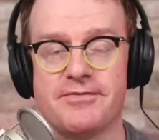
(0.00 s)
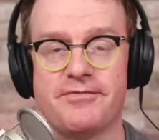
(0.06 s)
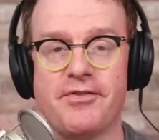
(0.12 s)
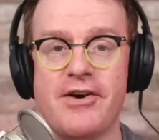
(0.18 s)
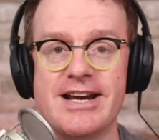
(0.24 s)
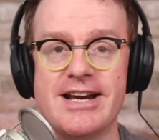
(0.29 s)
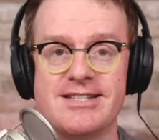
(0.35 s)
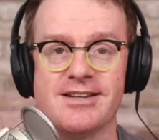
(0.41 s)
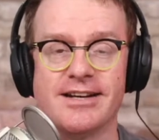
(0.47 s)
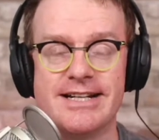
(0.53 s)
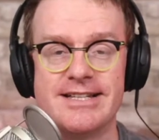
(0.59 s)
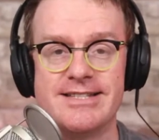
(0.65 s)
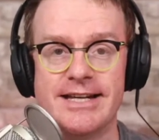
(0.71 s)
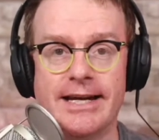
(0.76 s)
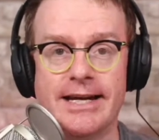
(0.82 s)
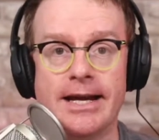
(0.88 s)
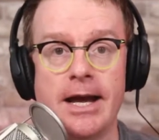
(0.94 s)
It's very
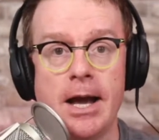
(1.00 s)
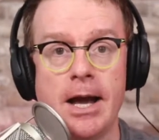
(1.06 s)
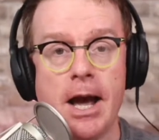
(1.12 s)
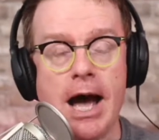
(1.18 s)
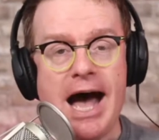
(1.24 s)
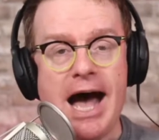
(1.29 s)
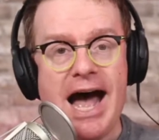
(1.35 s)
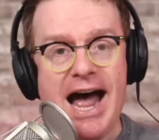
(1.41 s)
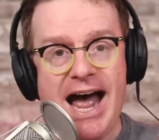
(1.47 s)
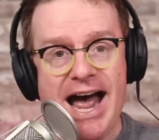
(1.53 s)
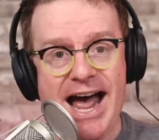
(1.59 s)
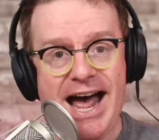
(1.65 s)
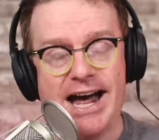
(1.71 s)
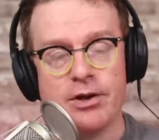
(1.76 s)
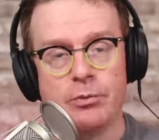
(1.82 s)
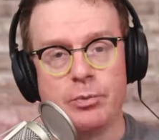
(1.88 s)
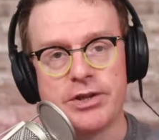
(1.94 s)
exciting.
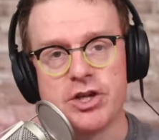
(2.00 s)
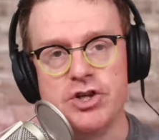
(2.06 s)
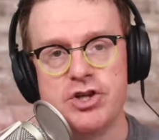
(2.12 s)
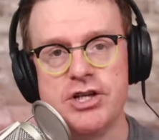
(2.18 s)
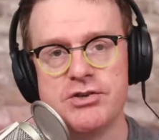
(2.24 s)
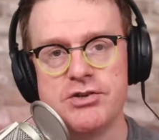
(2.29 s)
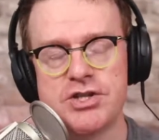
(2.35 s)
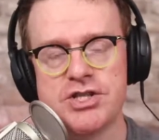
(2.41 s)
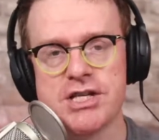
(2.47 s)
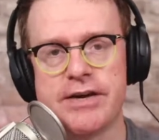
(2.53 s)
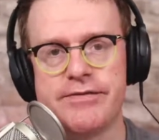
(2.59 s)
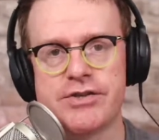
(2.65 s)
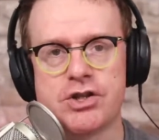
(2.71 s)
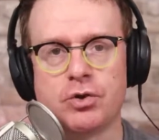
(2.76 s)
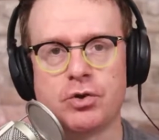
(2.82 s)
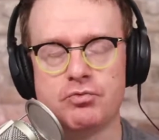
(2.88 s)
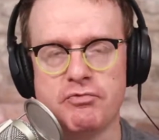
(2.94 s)
And with a new
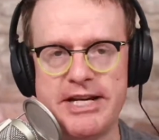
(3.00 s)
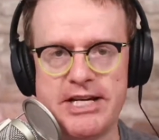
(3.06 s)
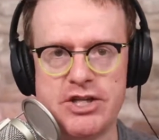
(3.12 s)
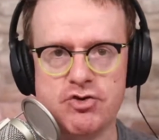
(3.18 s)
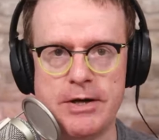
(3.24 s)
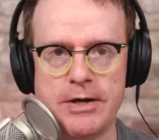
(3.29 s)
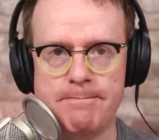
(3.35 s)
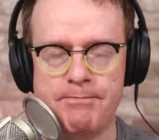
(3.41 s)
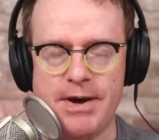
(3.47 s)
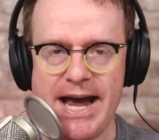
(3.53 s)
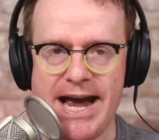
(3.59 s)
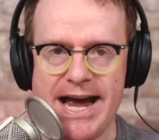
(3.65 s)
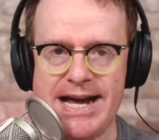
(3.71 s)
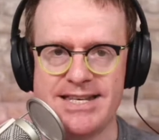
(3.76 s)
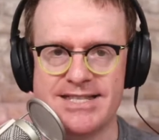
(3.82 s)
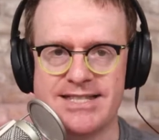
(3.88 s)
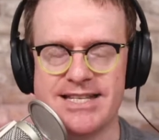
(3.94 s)
service called Restream
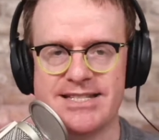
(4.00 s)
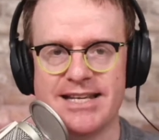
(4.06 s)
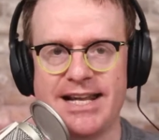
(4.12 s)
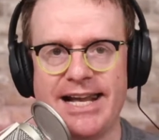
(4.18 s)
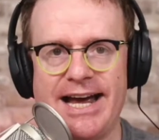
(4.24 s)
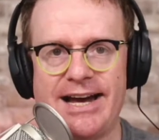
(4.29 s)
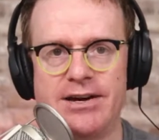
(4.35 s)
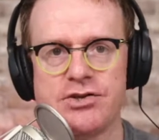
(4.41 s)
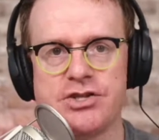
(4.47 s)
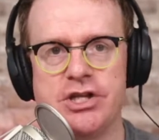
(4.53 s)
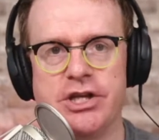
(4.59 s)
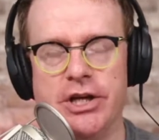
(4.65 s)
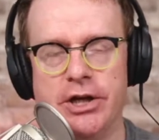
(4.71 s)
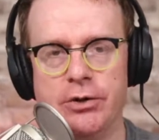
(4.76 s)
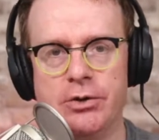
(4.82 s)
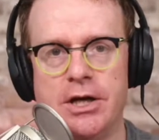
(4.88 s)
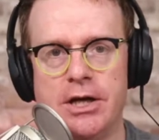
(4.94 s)
Pairs, this allows
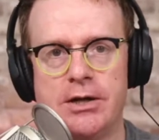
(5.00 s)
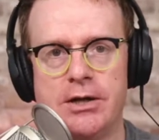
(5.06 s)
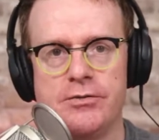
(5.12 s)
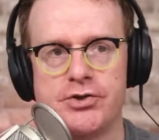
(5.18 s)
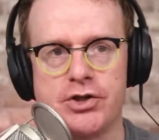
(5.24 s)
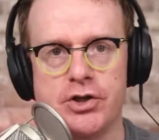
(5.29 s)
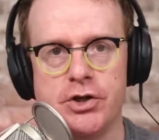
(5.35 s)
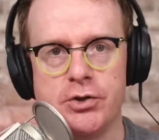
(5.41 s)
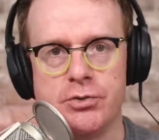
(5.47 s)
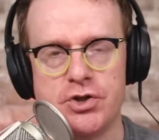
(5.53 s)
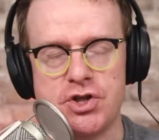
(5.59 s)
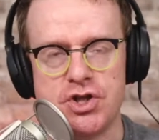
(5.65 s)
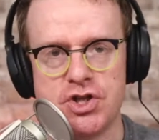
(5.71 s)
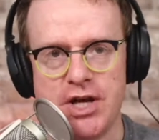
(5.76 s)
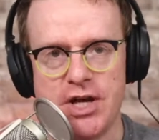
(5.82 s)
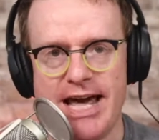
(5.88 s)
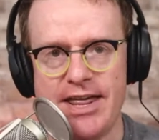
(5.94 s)
you to
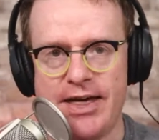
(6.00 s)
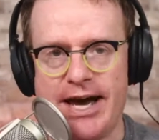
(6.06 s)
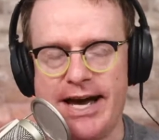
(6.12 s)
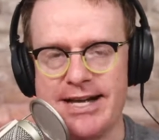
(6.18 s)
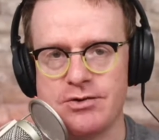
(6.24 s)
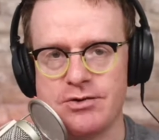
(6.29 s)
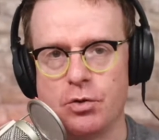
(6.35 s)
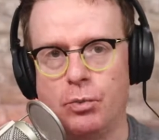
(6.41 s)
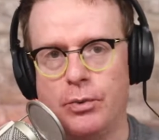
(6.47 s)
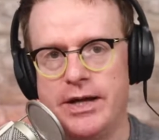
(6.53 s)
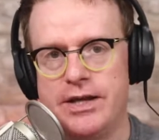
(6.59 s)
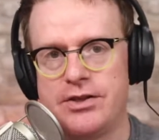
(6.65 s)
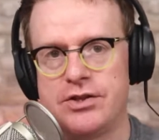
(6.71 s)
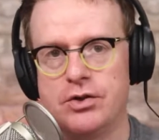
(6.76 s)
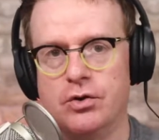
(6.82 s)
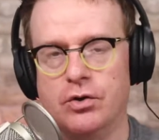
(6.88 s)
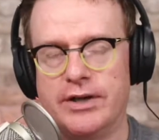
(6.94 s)
share that
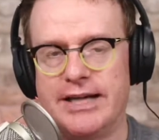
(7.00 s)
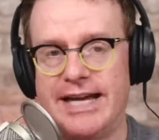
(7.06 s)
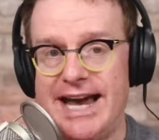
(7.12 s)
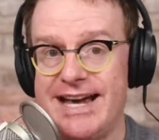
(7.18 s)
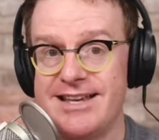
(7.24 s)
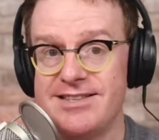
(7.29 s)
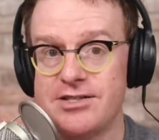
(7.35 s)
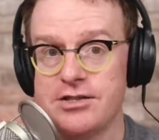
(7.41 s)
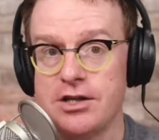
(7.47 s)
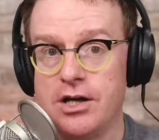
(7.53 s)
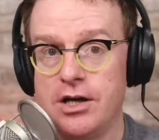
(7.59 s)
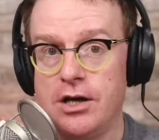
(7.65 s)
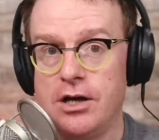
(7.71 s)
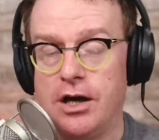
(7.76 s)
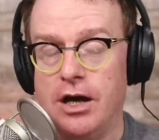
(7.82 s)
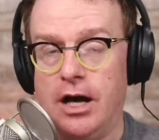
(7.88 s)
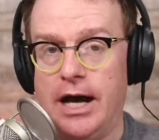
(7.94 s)
with your guest
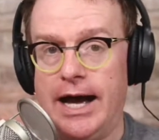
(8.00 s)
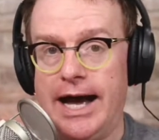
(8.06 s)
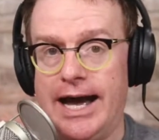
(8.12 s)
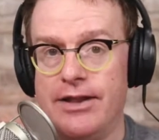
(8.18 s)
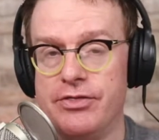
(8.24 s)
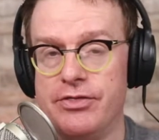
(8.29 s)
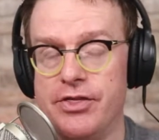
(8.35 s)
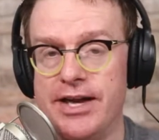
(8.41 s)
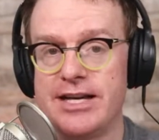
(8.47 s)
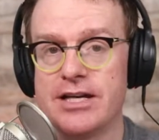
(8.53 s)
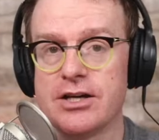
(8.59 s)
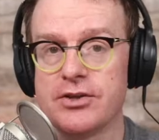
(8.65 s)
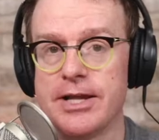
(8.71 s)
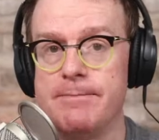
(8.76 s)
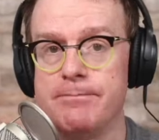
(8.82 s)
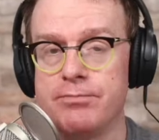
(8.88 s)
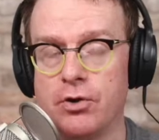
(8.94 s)
uh, and they
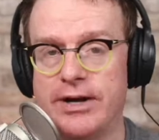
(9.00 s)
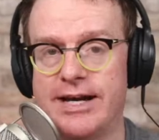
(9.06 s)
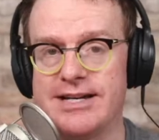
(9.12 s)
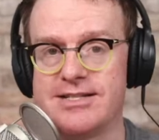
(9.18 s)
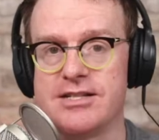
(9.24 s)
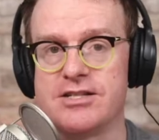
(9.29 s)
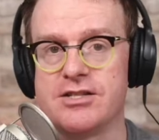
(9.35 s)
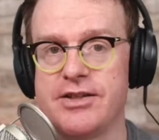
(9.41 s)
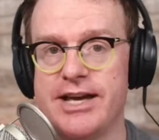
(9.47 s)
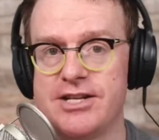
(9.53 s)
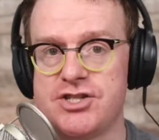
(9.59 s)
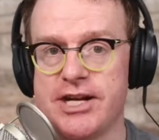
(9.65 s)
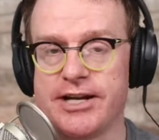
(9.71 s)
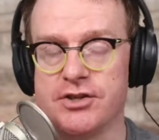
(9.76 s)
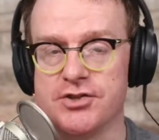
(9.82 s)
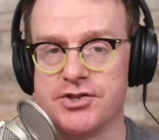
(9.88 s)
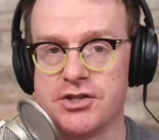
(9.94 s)
can then broadcast it to their
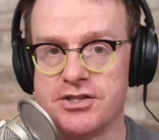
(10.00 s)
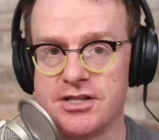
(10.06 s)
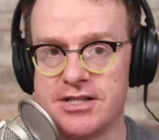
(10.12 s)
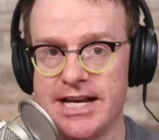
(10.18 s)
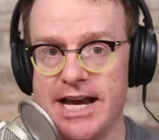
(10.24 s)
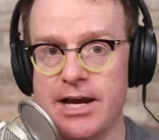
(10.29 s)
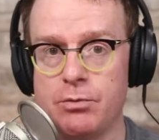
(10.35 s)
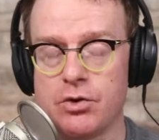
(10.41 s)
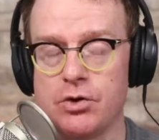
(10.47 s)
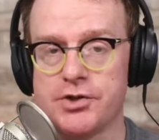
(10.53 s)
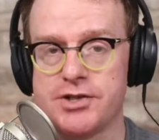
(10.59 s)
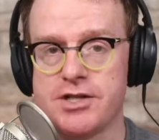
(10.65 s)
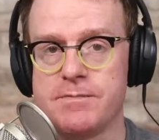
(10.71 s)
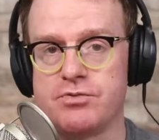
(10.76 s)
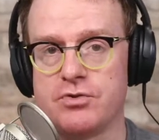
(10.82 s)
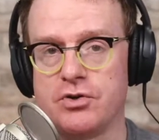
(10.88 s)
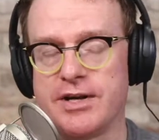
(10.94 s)
channel. So today we're
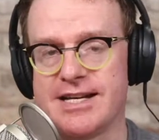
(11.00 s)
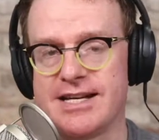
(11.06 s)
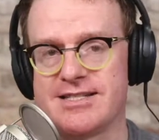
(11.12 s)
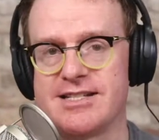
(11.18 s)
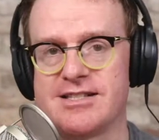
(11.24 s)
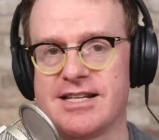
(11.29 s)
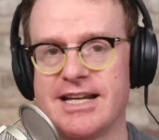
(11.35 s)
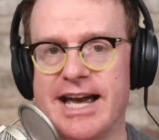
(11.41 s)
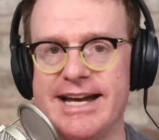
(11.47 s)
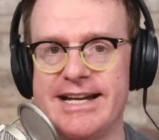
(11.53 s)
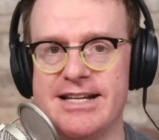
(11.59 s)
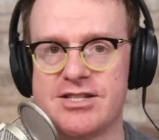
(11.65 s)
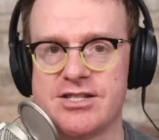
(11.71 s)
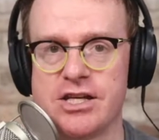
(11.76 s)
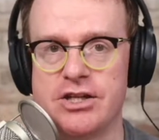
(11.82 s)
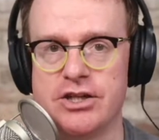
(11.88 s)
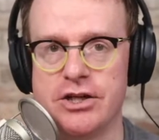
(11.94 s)
also broadcasting to
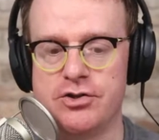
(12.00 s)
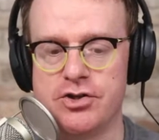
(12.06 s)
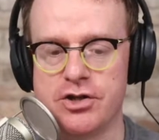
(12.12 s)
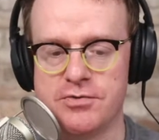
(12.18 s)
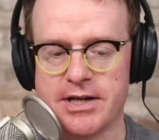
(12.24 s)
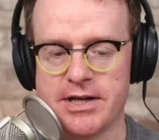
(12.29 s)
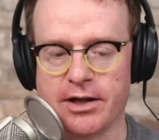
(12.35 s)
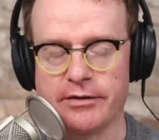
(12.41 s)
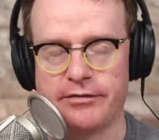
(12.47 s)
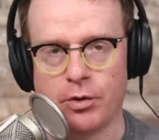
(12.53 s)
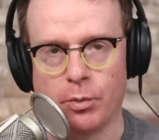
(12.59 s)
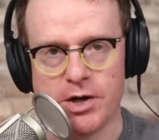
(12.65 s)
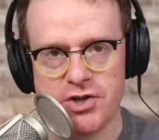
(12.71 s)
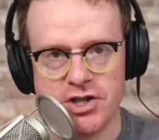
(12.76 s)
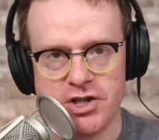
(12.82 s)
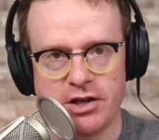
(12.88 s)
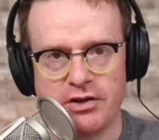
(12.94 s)
Kate's YouTube channel. If you're
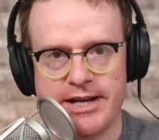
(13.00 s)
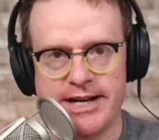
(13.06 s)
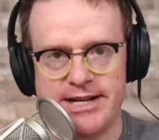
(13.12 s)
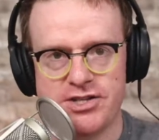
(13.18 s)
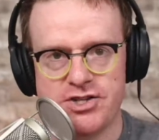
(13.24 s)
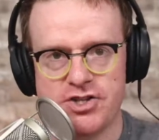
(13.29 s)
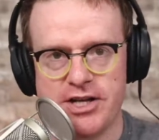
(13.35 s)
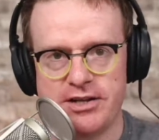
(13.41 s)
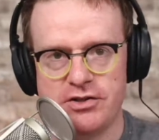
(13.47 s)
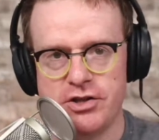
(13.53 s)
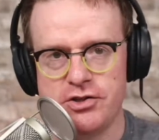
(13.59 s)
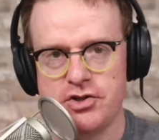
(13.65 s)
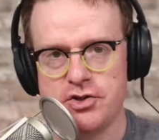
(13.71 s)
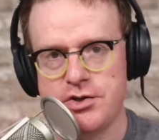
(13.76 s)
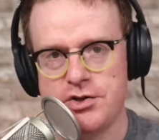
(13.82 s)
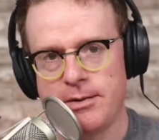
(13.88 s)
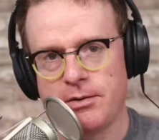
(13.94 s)
watching on Kate's ch-
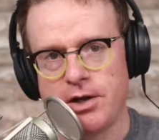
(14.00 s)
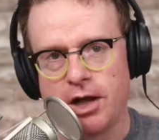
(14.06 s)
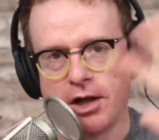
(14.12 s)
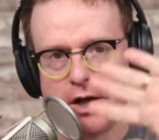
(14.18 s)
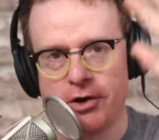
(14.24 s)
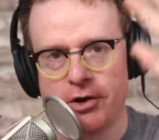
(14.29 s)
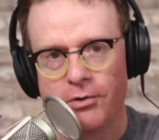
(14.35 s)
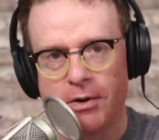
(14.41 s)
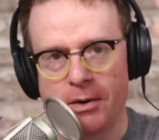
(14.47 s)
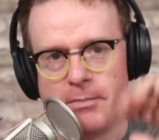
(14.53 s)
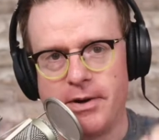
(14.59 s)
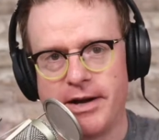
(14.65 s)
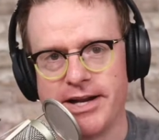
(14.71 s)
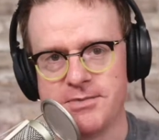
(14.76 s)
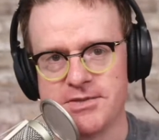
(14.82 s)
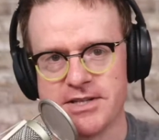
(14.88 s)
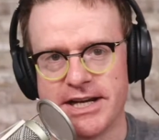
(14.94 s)
YouTube channel, hello,
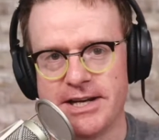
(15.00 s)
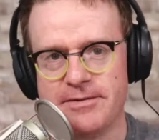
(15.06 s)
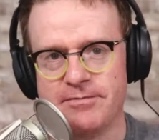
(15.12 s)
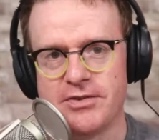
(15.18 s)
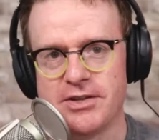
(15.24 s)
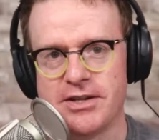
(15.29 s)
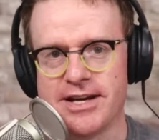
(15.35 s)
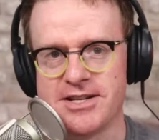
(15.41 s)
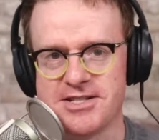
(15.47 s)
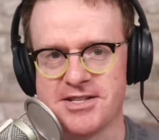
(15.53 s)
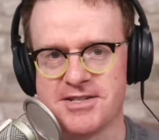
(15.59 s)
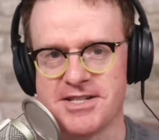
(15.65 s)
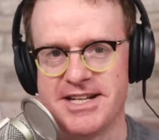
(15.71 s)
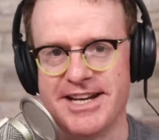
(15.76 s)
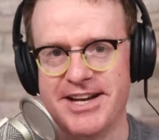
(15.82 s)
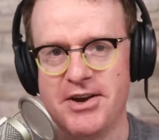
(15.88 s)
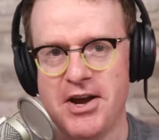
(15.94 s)
my name's Ian. Nice to
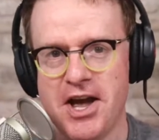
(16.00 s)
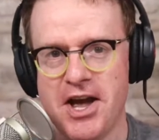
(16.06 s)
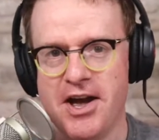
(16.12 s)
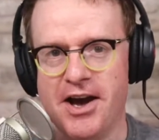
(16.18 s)
see you.